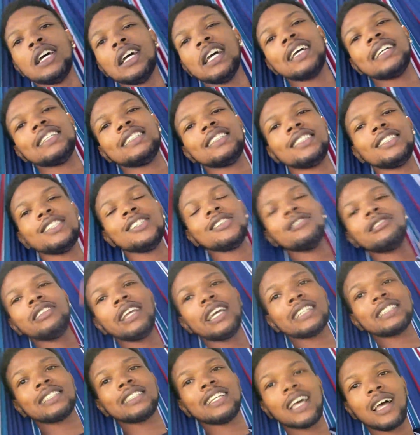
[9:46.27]
Until
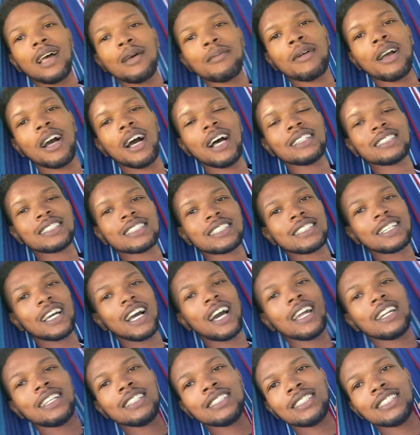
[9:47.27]
next time, guys and
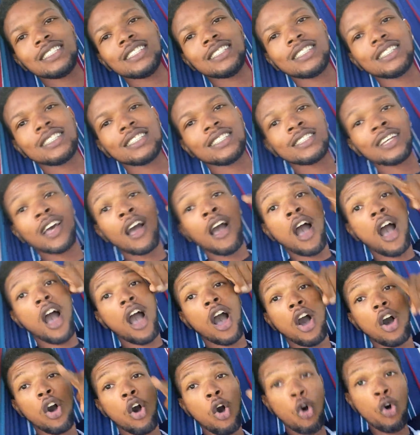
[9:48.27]
goddesses.
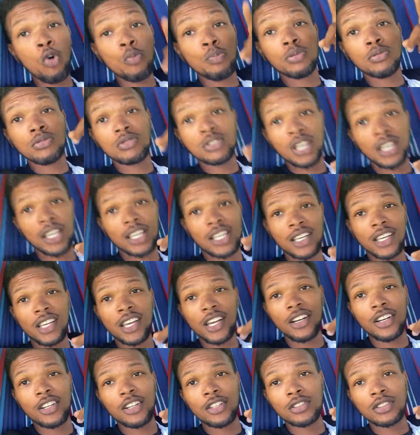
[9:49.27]
I hope you take
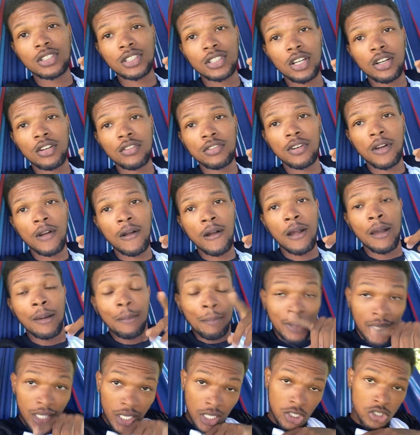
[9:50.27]
care of yourself
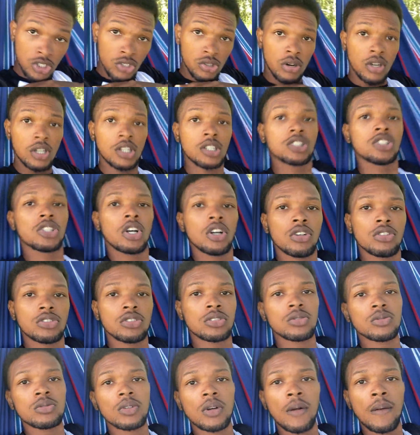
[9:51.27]
because you are the
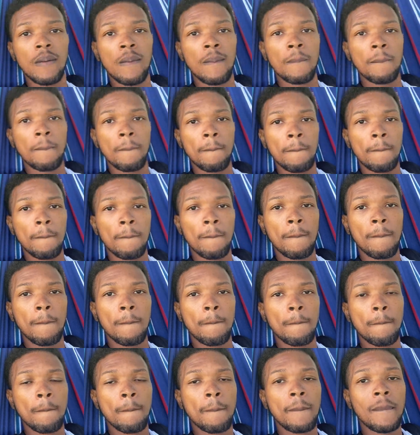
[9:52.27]
chosen
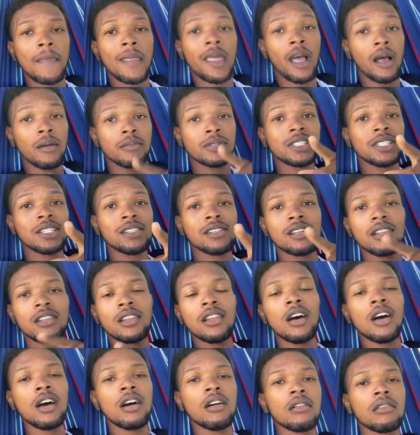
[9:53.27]
one. I'm sending
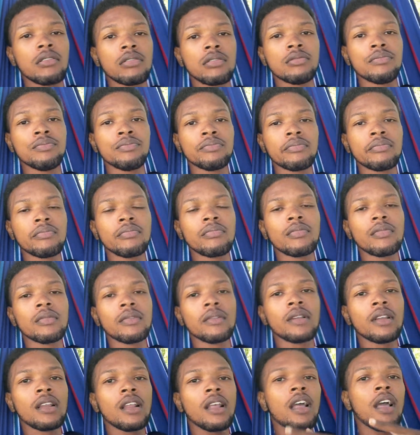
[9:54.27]
love
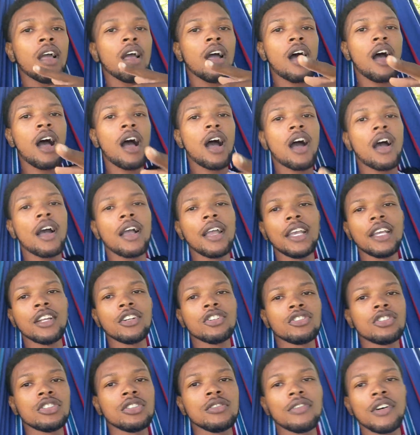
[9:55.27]
high
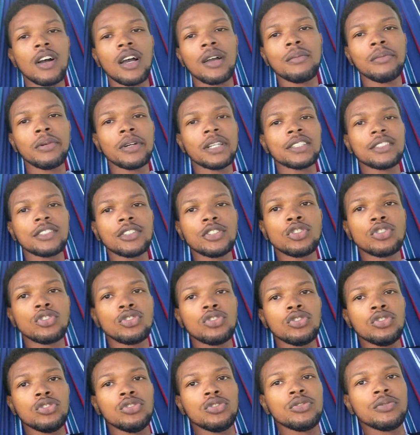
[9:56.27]
energy vibrations
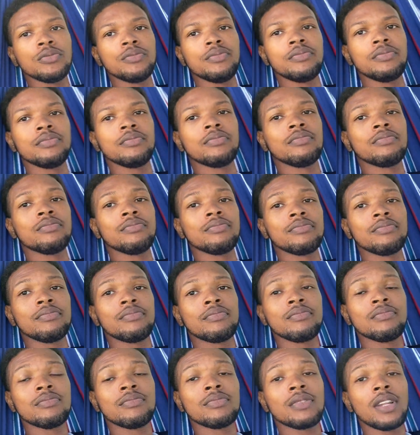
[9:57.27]
to you.
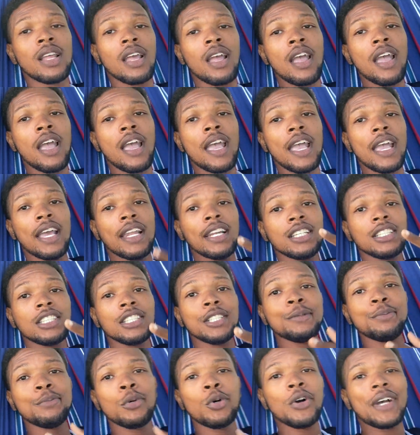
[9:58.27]
And it's
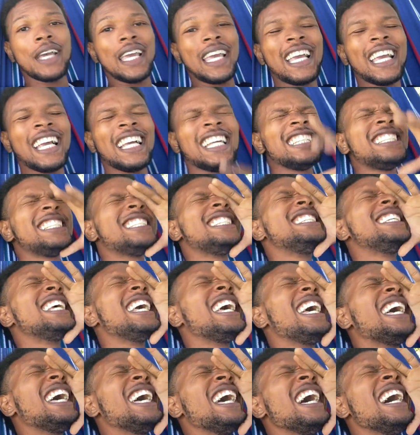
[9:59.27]
your boy,
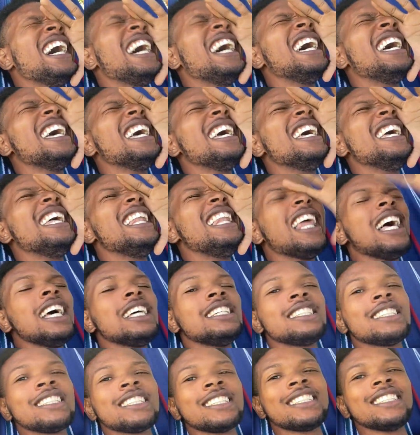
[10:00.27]
Say
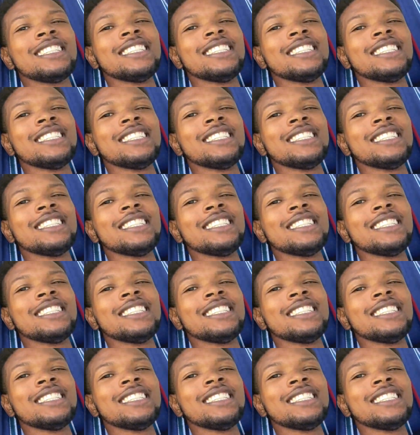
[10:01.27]
Less.